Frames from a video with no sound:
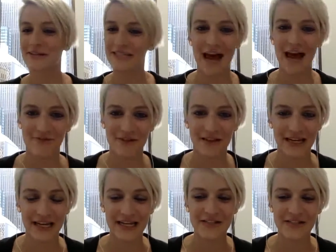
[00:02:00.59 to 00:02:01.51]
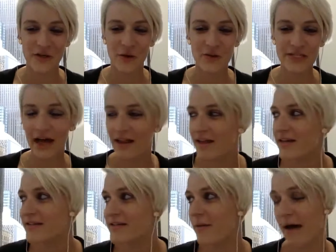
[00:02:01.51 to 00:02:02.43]
to have you, lady. So tell
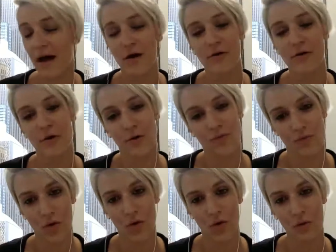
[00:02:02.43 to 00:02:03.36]
us about your role